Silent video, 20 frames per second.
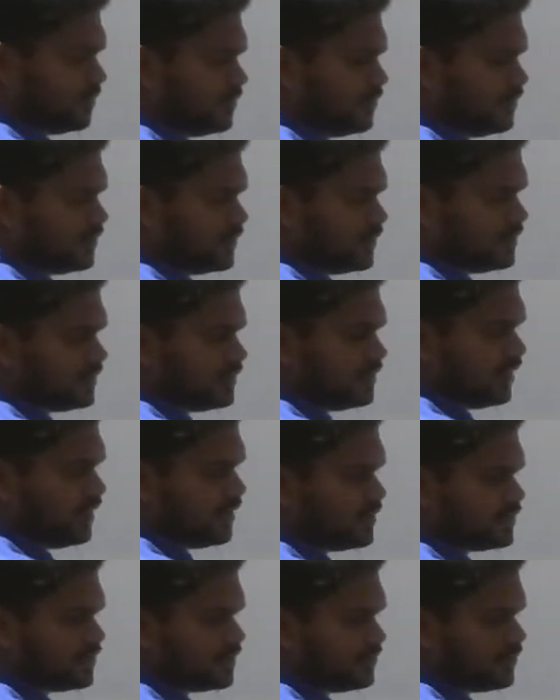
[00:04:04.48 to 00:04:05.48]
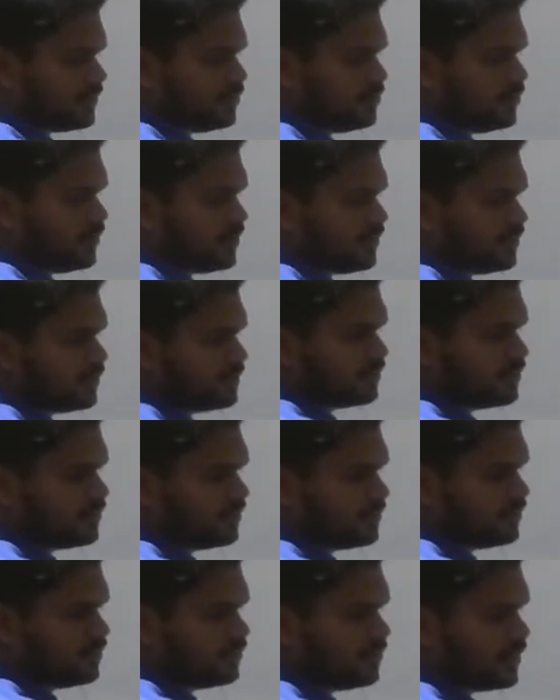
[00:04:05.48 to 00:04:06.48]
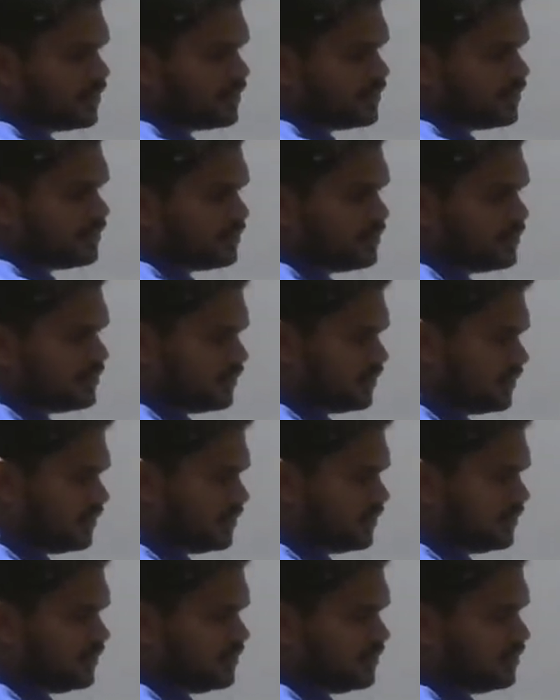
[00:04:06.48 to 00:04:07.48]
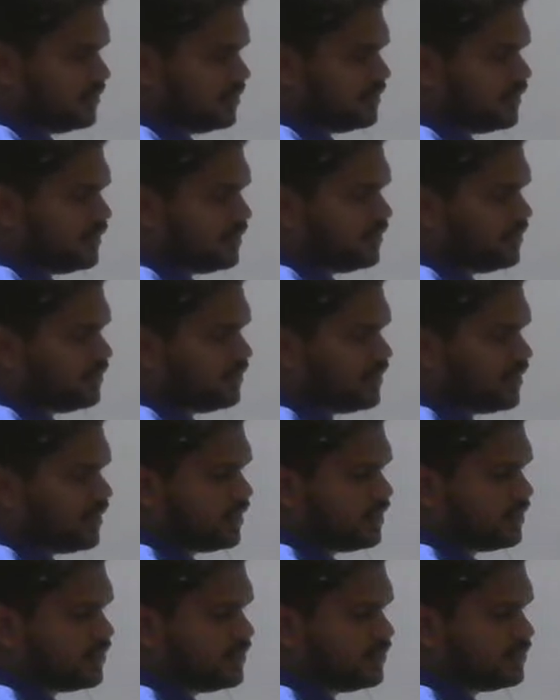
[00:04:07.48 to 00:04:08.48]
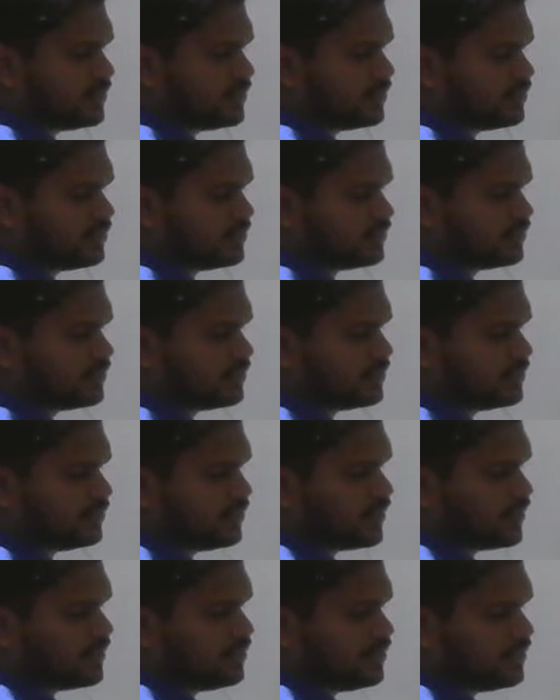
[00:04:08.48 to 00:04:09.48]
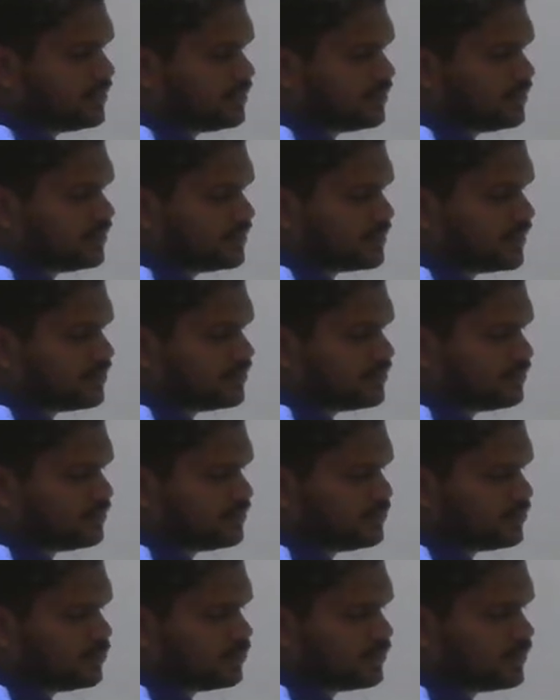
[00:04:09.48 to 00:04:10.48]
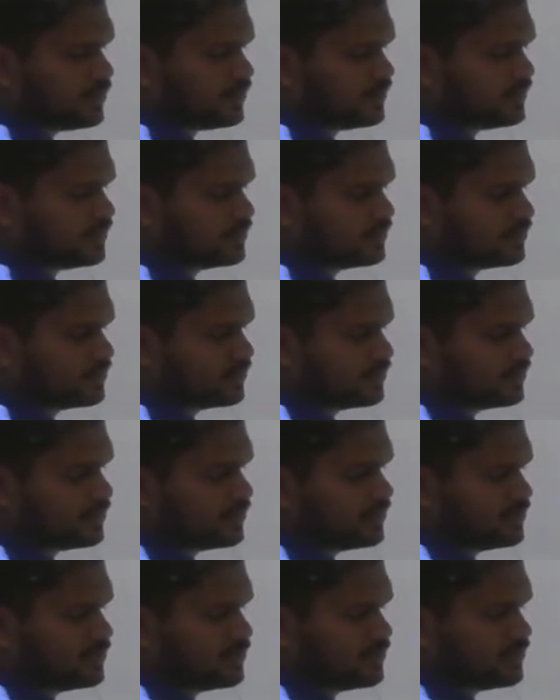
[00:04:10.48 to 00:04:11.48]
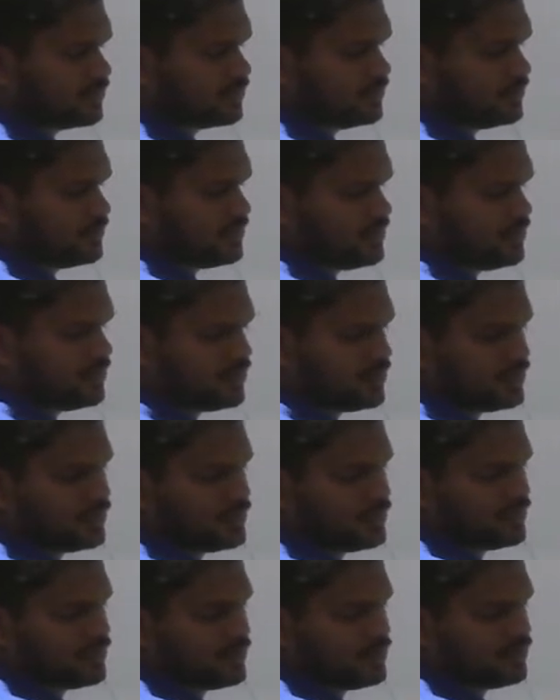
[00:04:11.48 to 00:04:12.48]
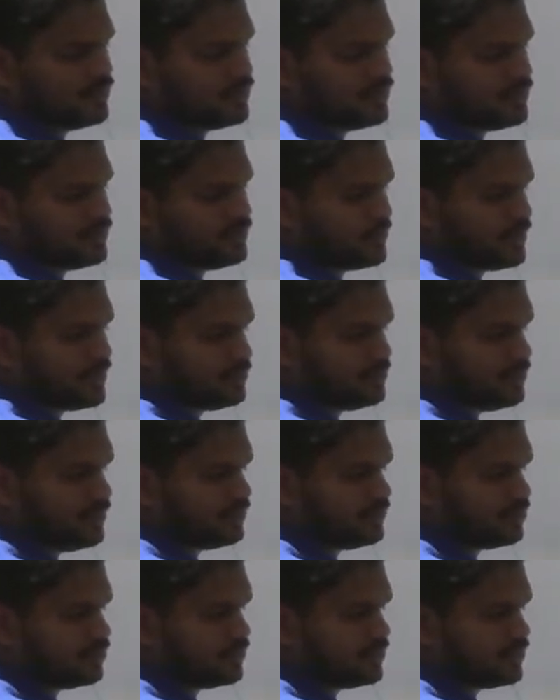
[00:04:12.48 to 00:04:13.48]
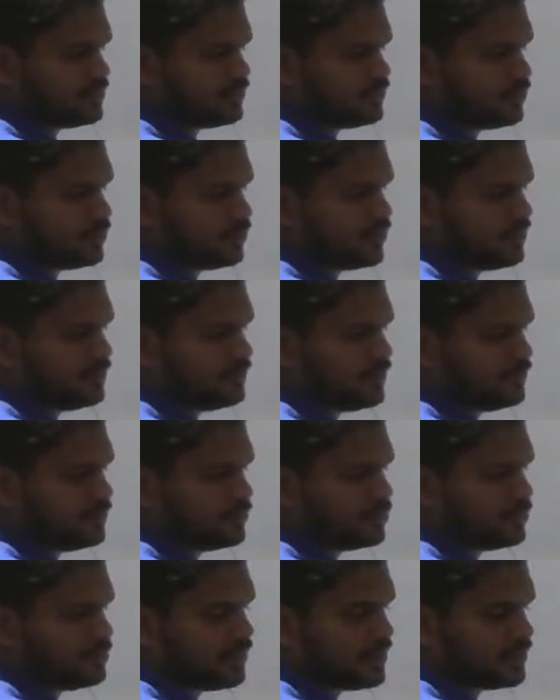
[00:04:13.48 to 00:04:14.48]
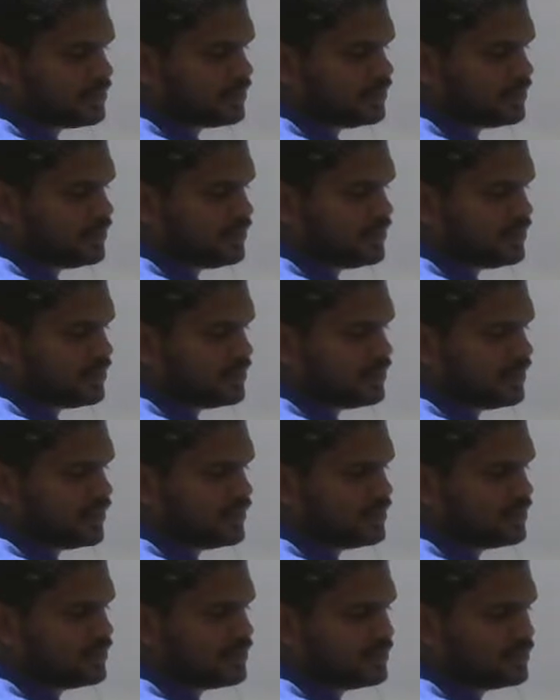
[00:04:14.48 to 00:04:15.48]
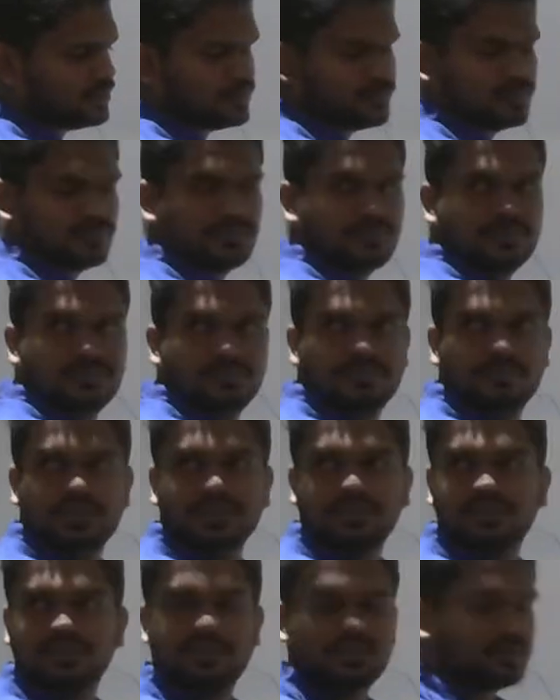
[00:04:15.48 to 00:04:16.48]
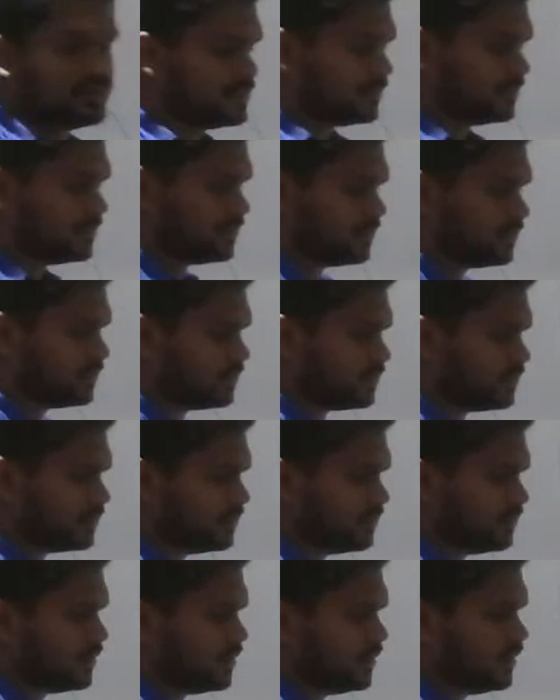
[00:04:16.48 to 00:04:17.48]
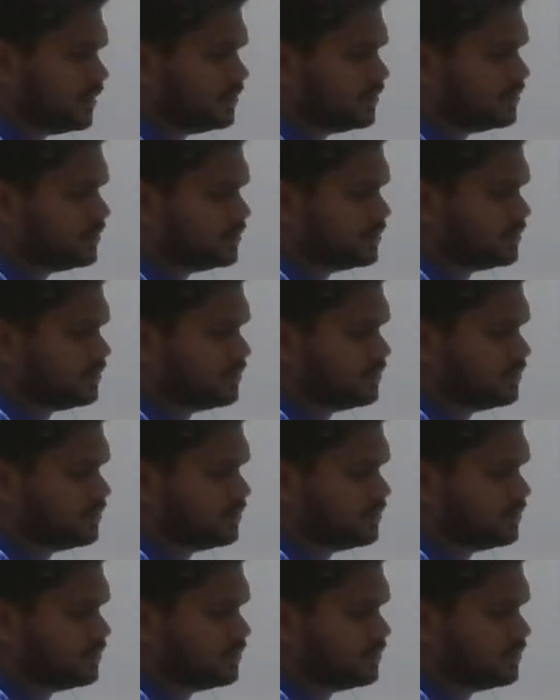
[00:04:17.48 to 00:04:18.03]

first dilation will be 1, then they will dilate using a filter size of 4. This you understand, right? What my mean 4 is, for every 4 pixels they will take the pixels like this.